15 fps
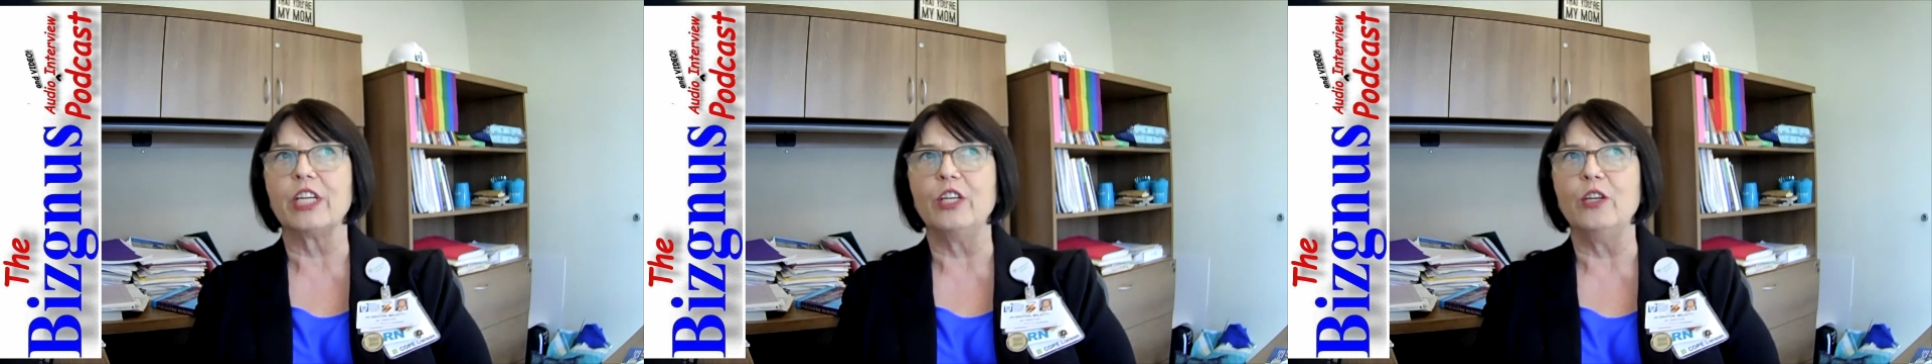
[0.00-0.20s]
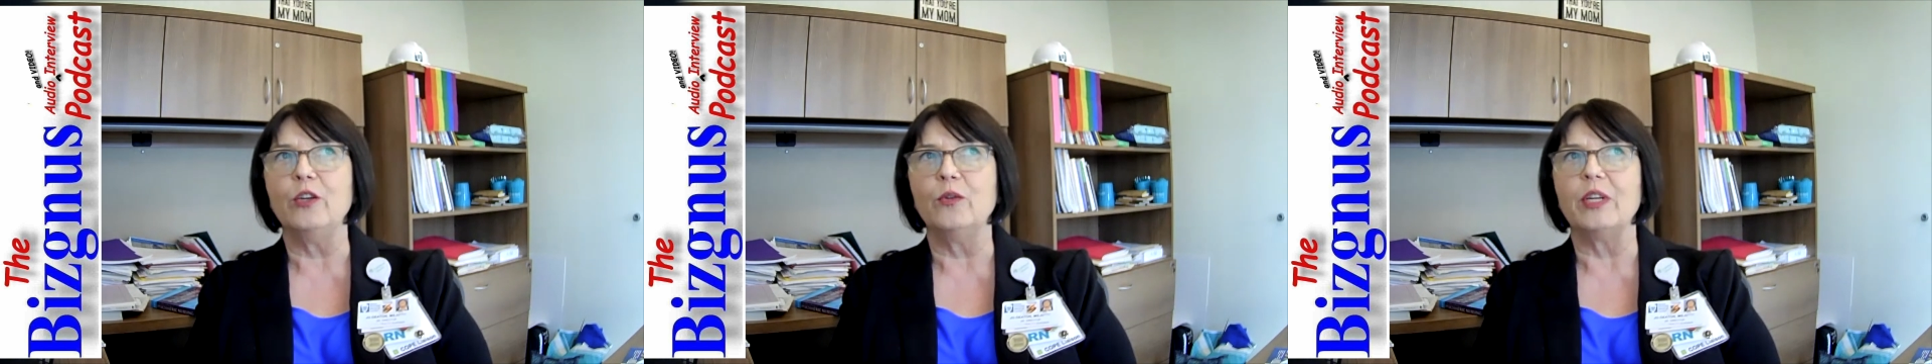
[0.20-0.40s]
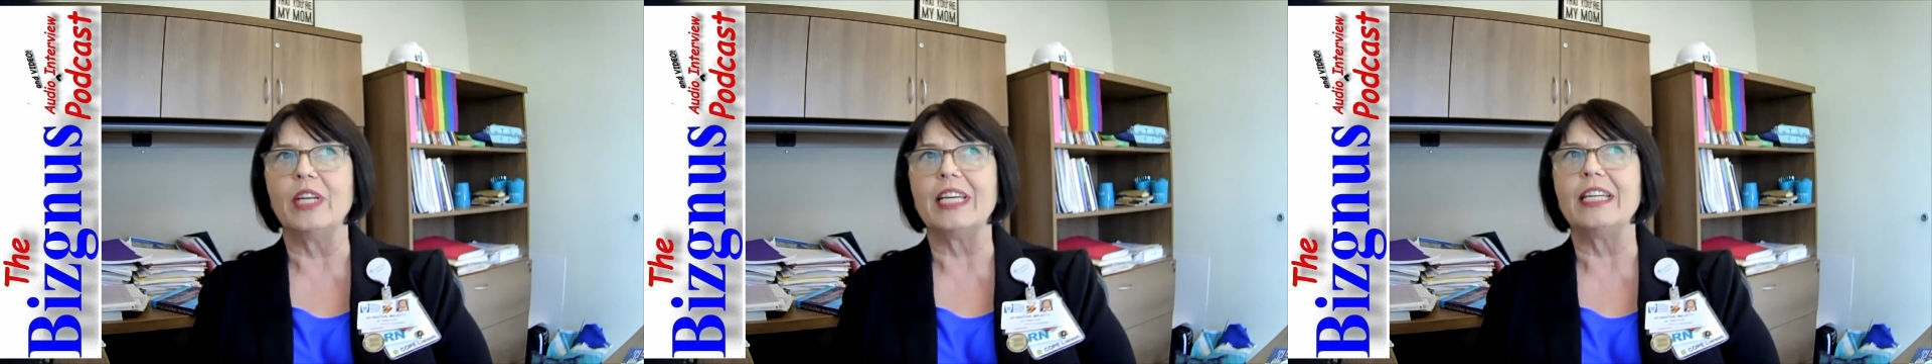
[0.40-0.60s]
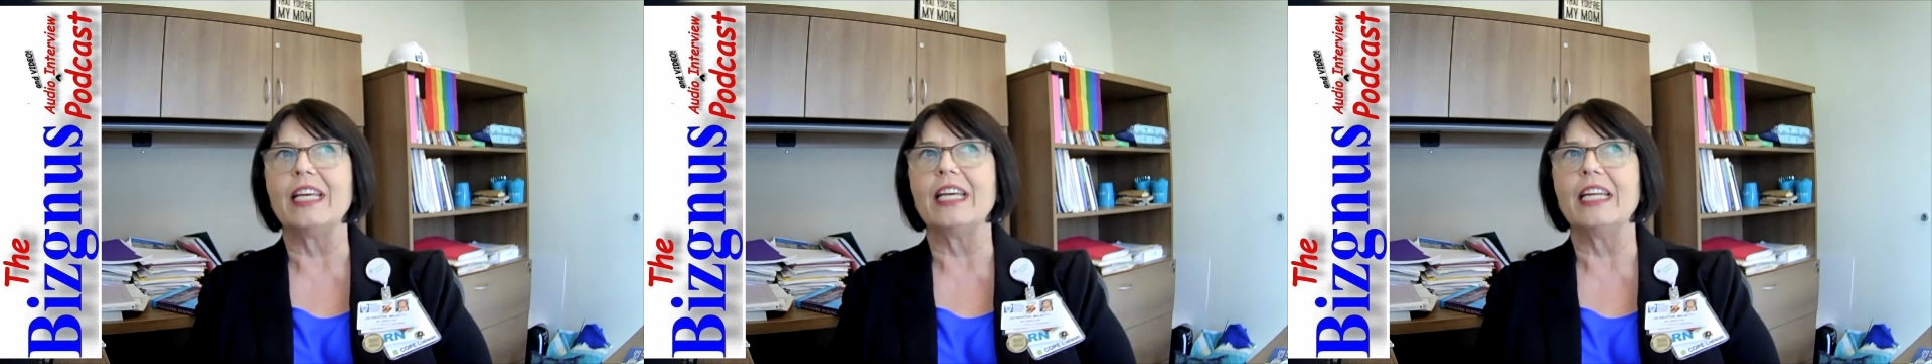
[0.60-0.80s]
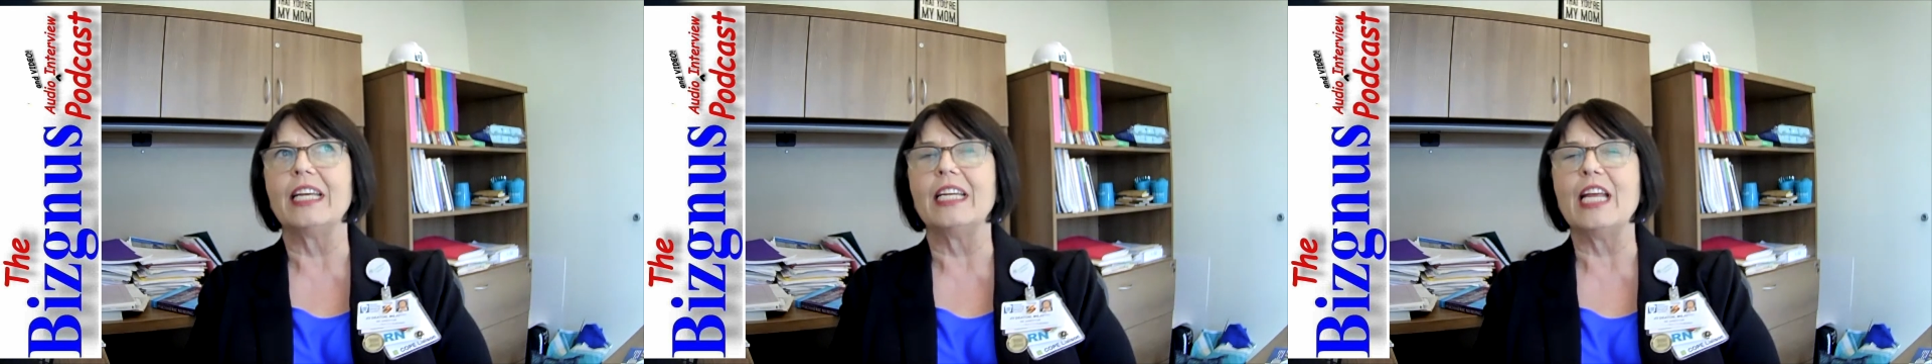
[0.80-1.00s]
unit
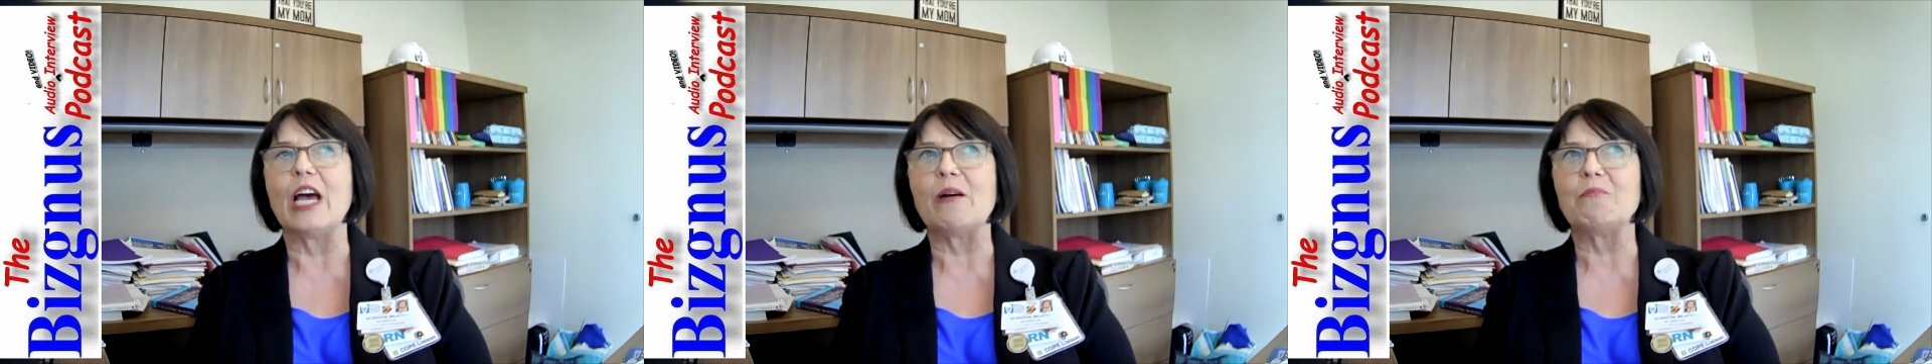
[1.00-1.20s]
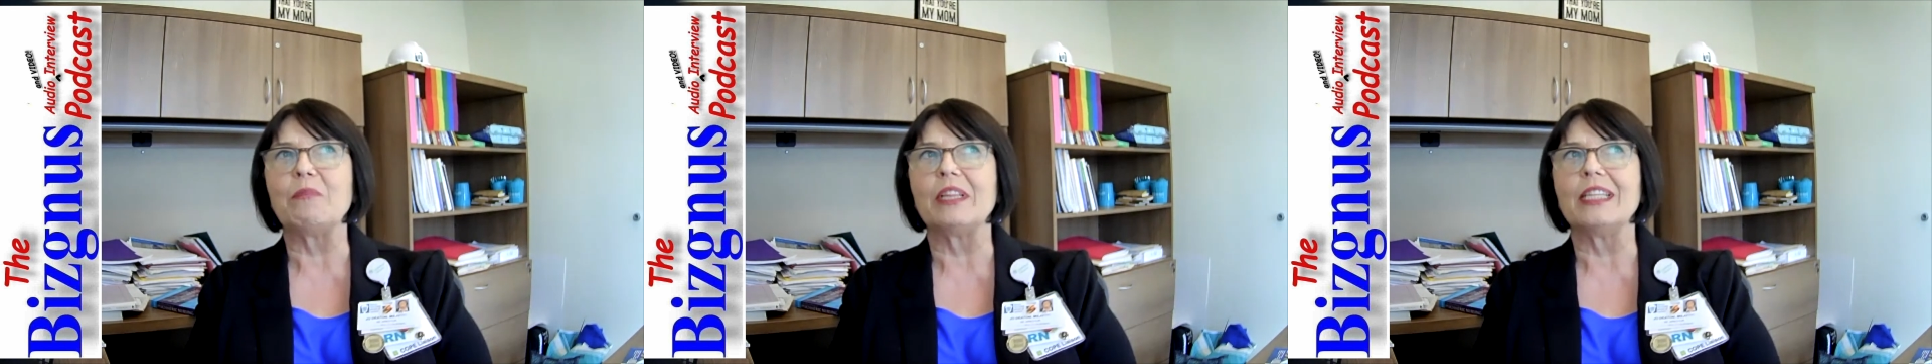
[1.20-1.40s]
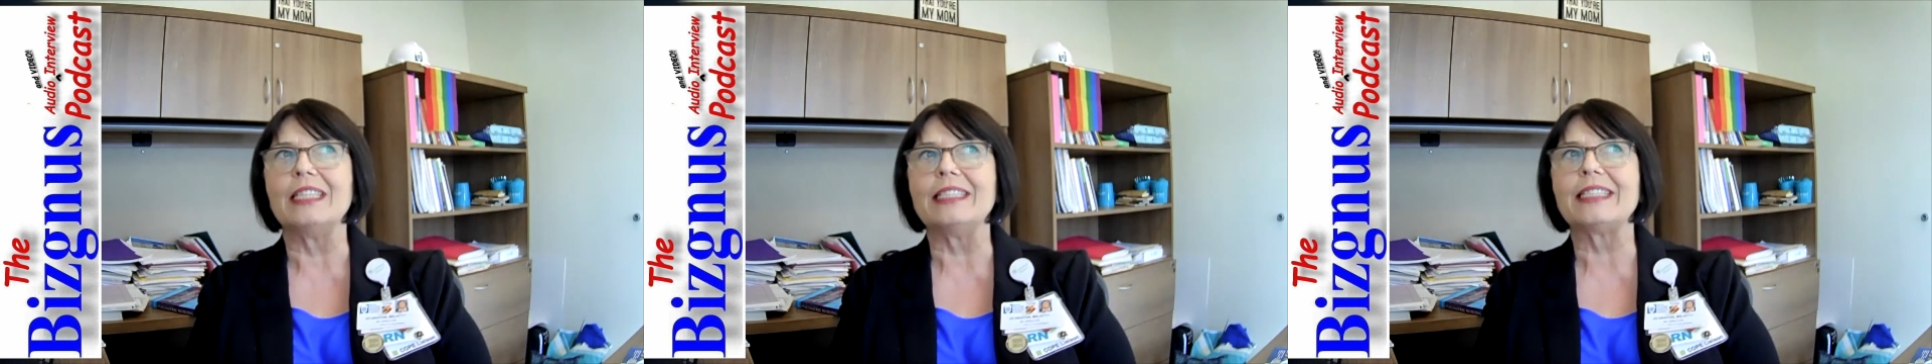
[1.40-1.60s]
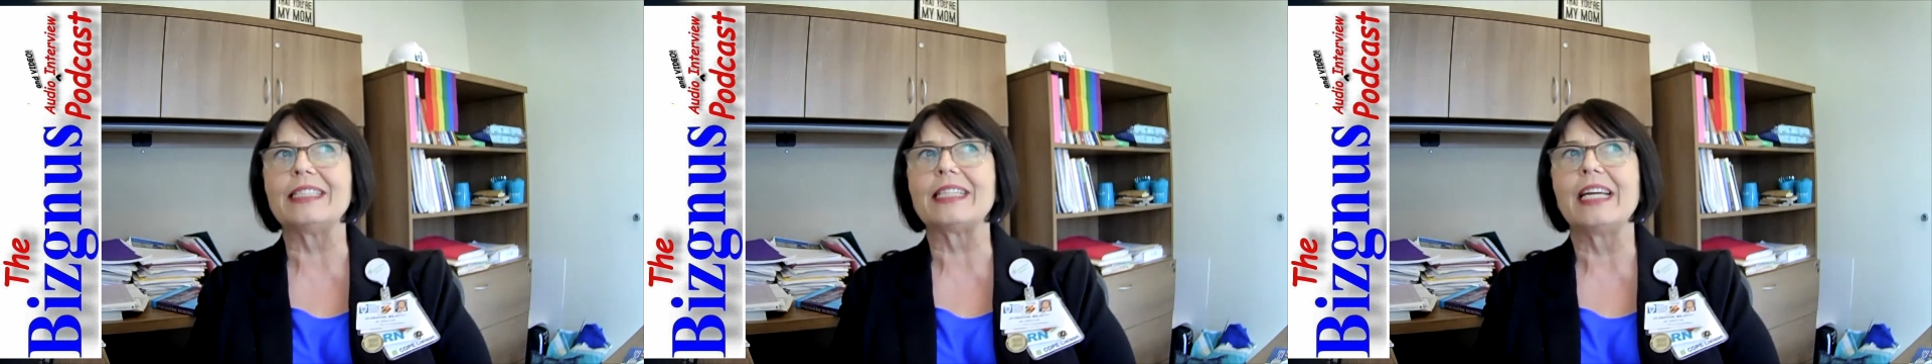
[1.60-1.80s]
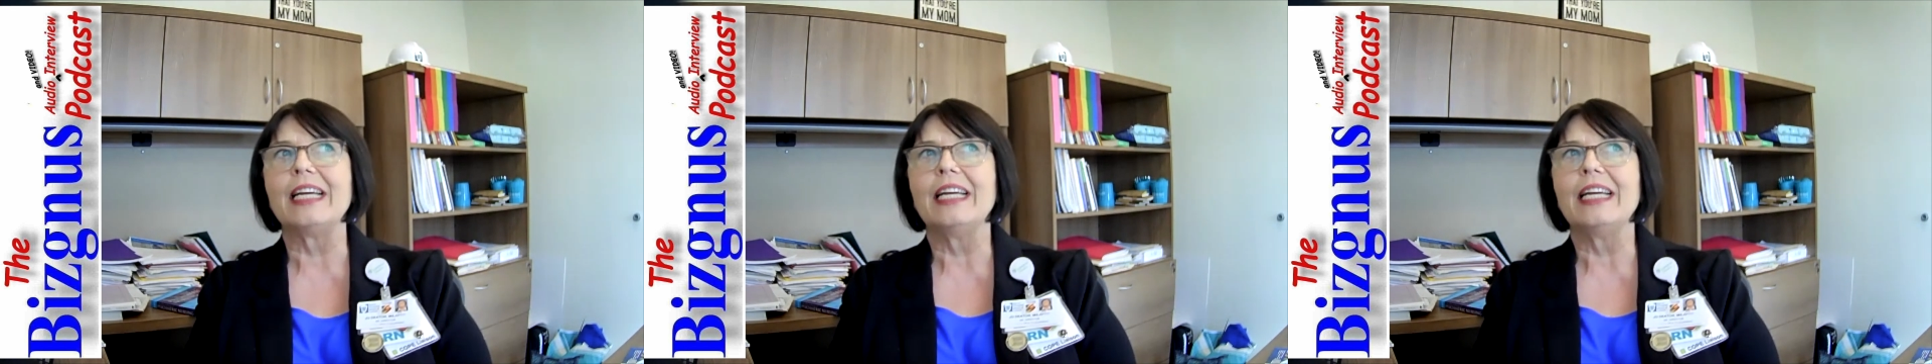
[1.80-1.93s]
in Annapolis